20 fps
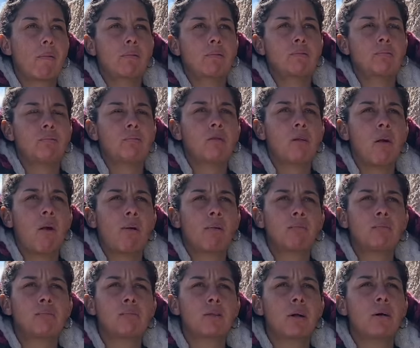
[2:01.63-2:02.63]
No,
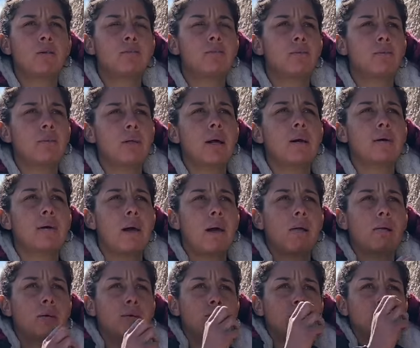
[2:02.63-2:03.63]
I was mostly like, yeah,
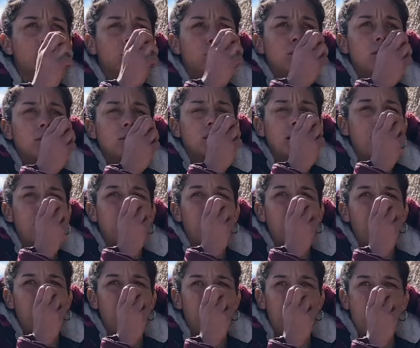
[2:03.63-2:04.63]
I was mostly a stay-at-home
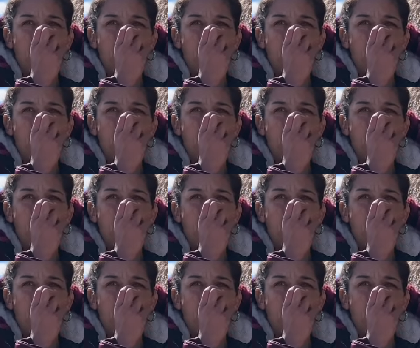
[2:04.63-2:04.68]
mom.